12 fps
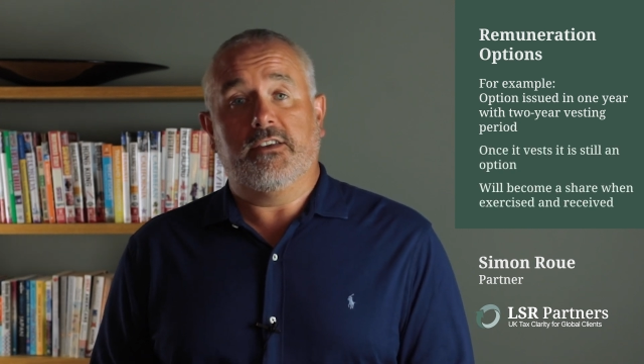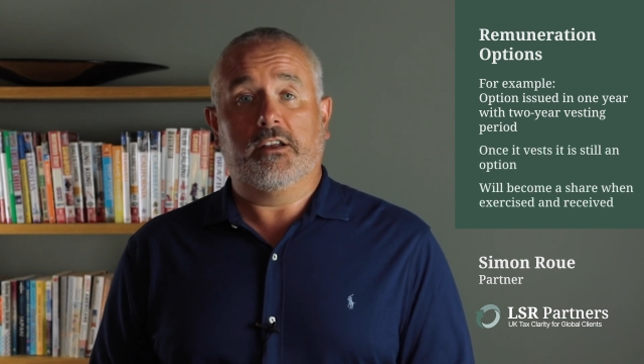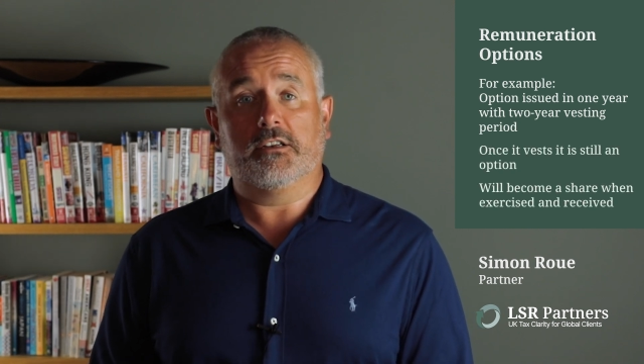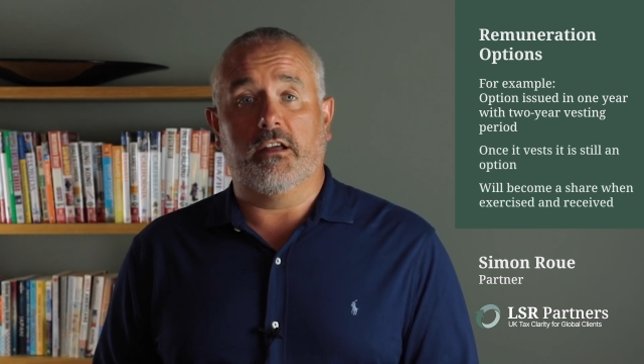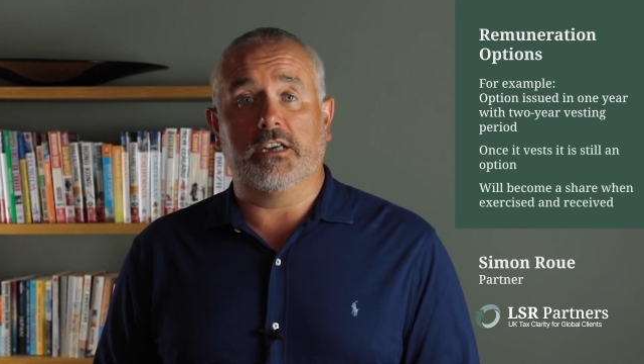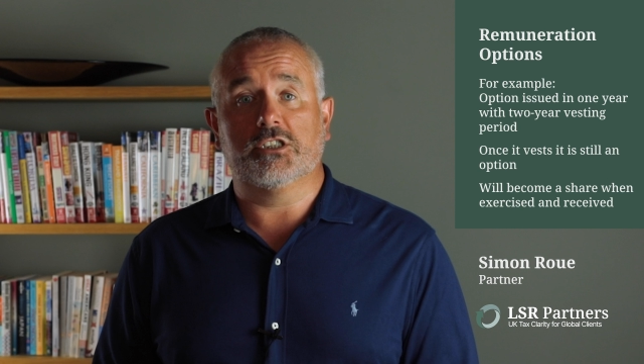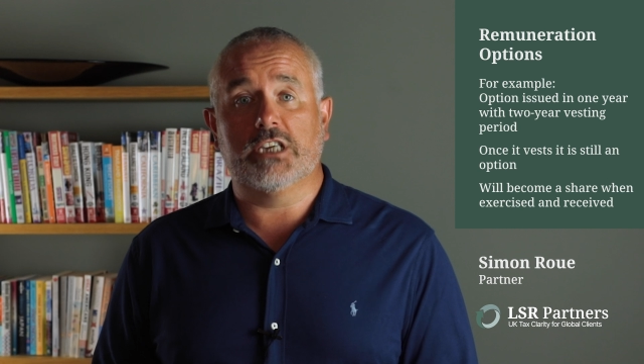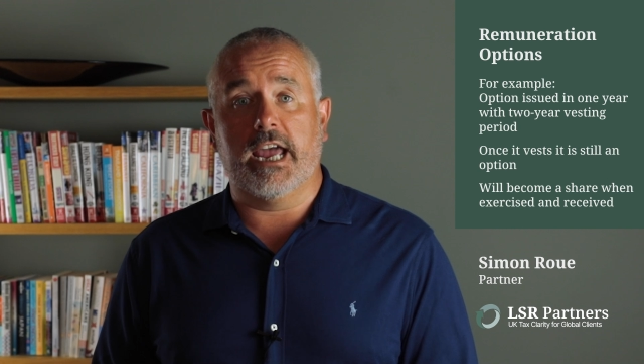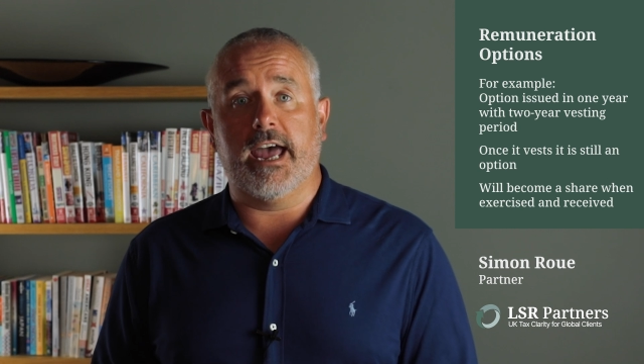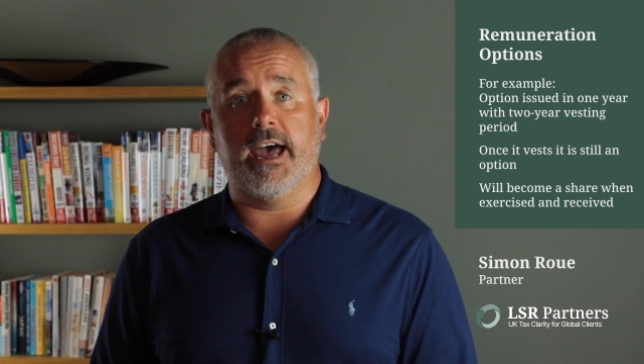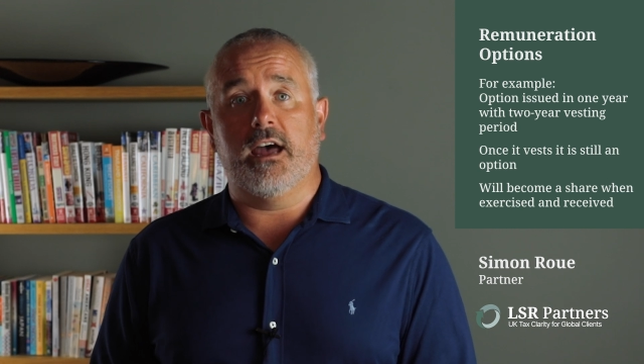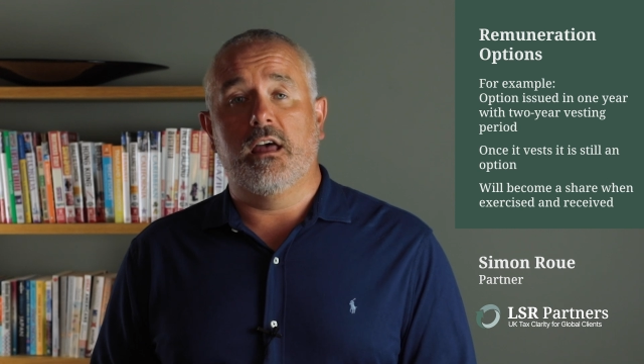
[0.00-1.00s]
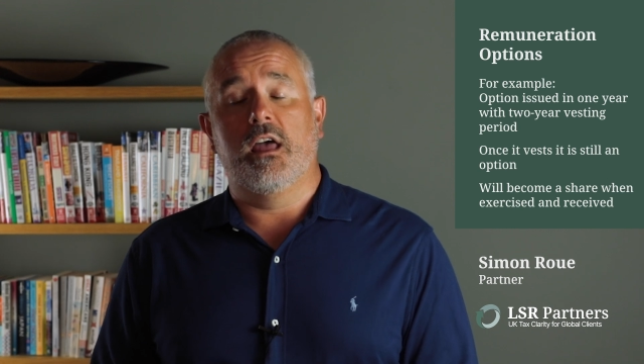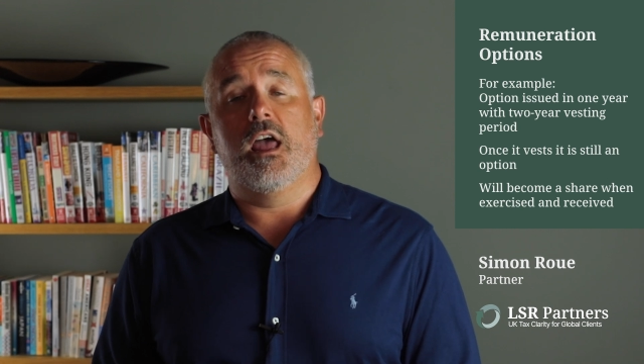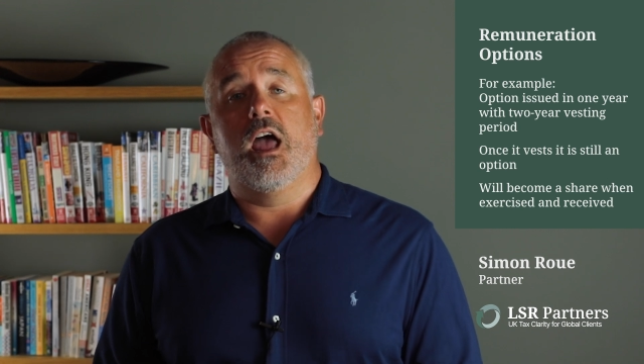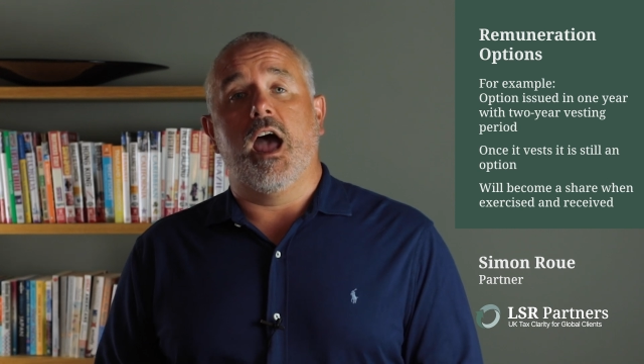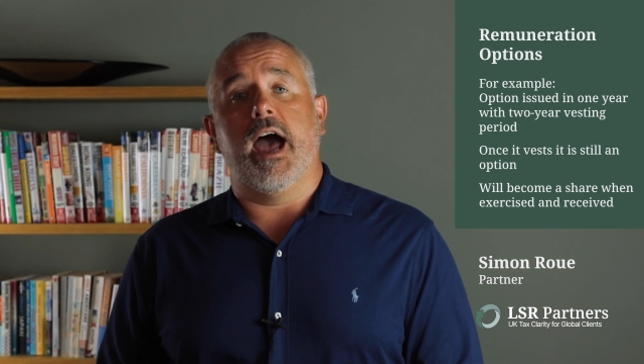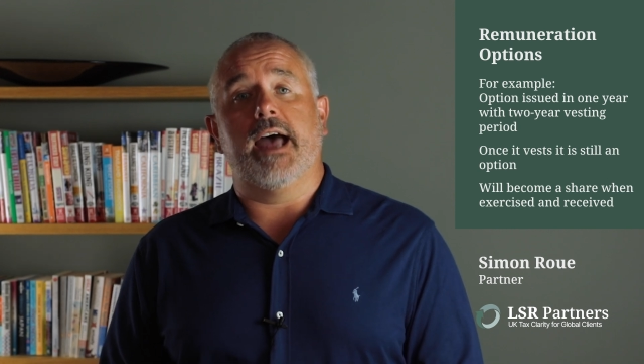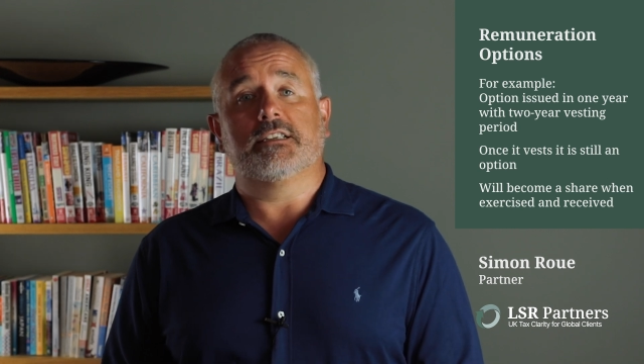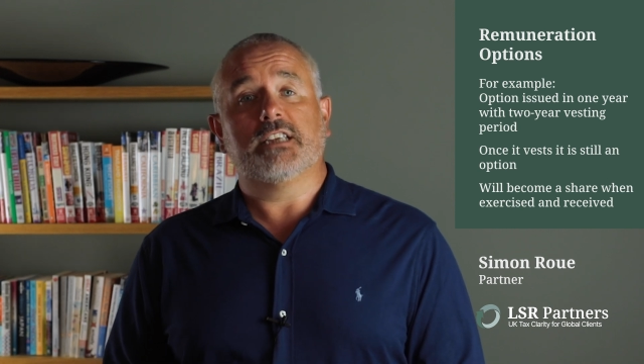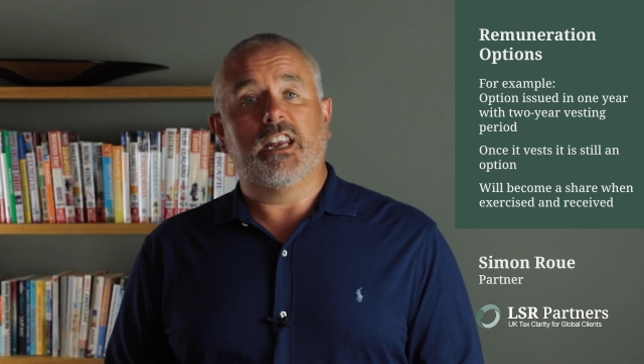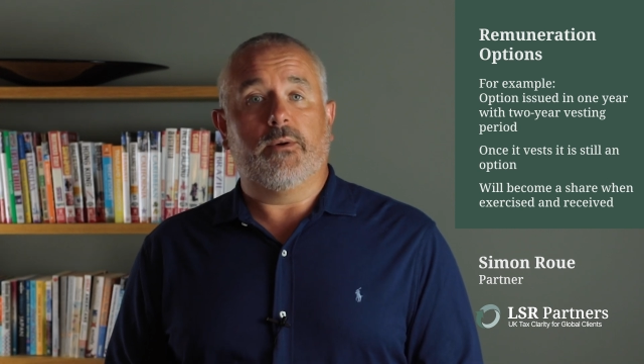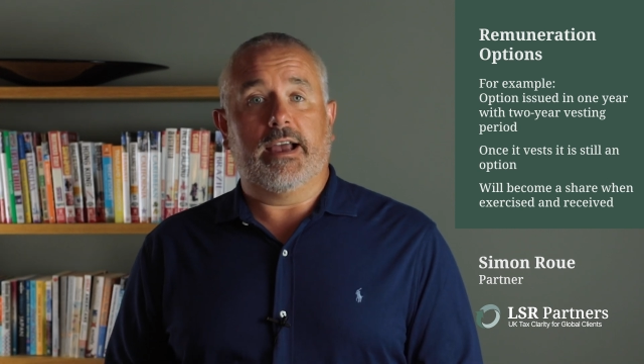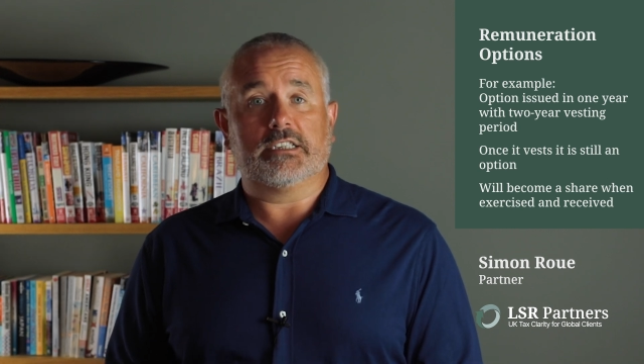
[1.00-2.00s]
the underlying share,
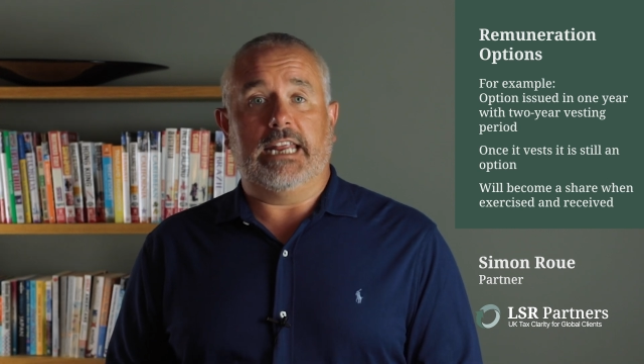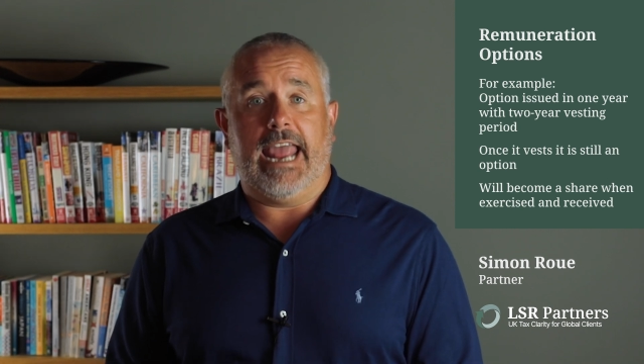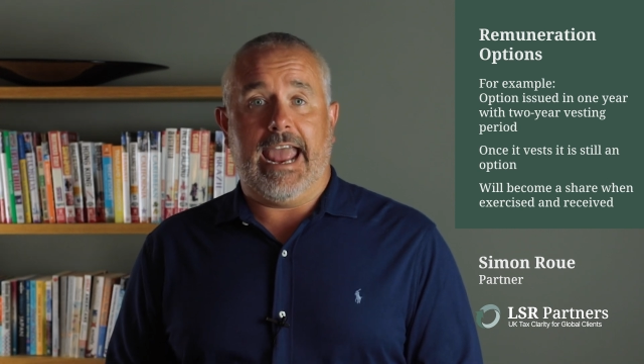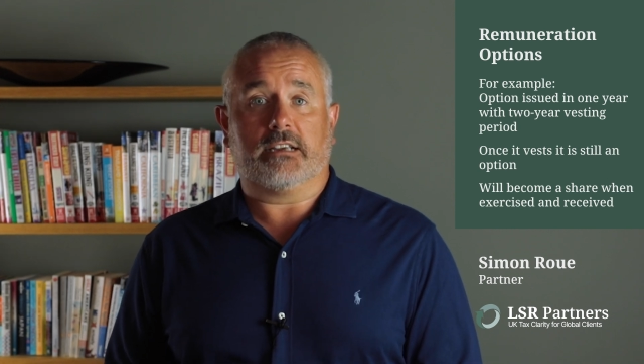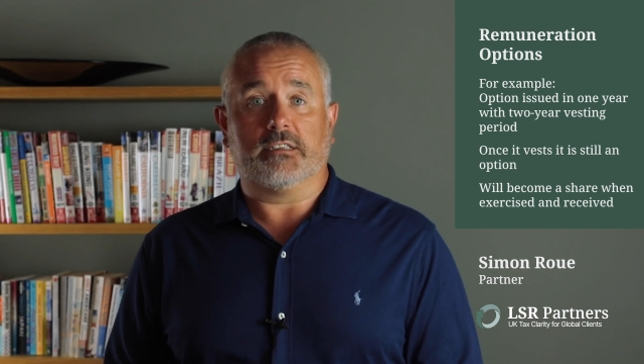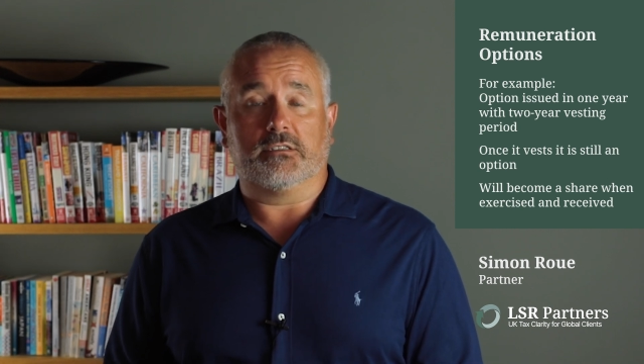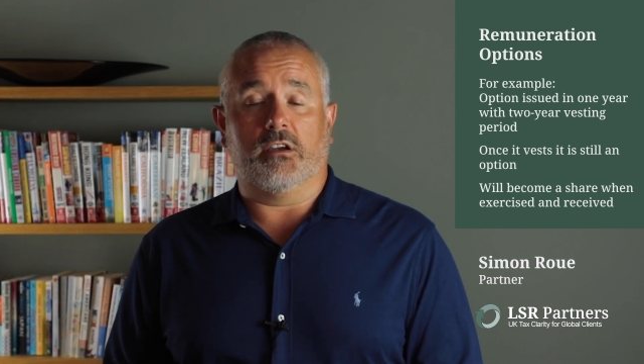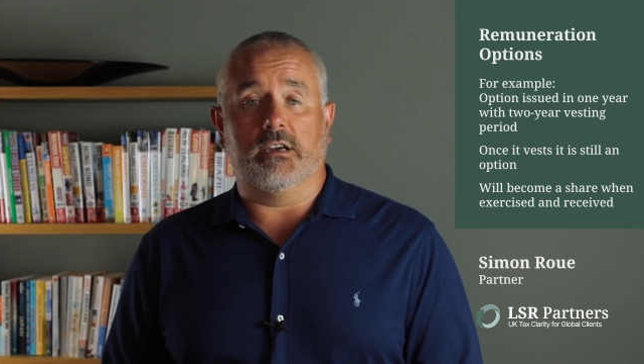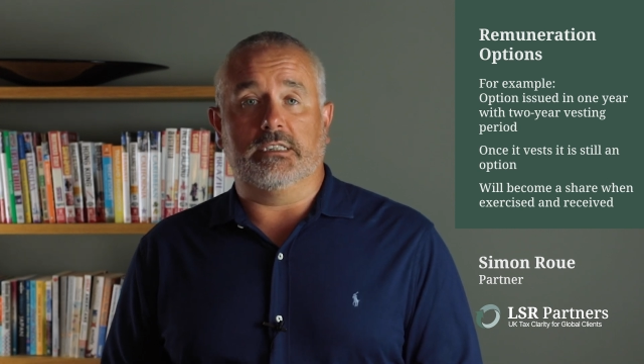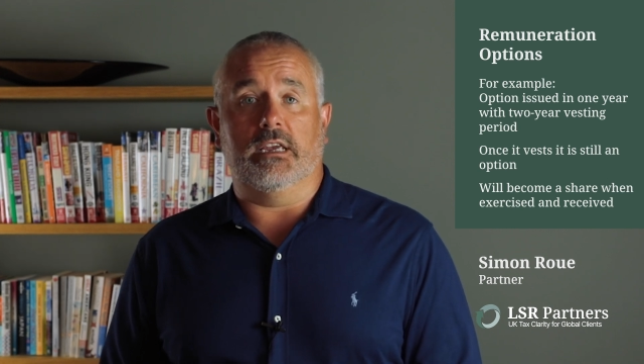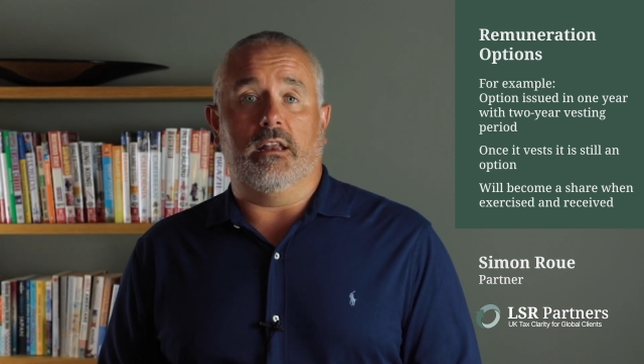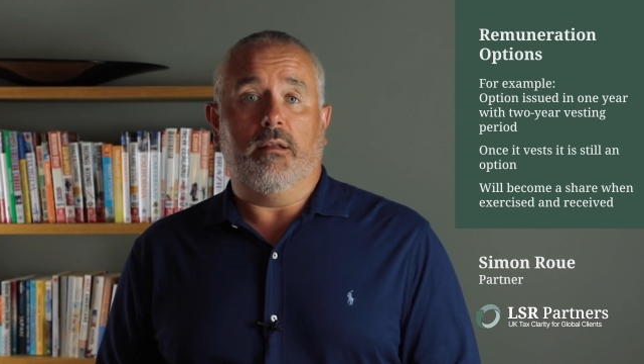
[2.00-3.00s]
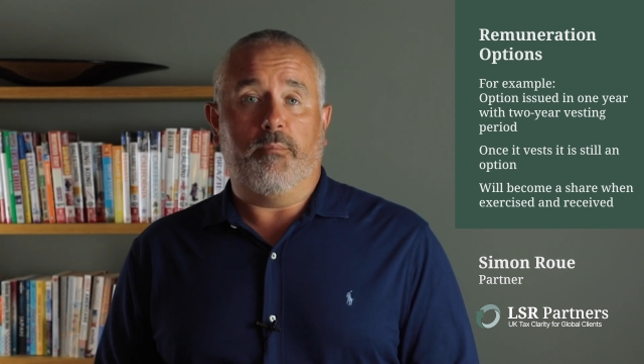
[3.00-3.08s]
until you actually exercise it,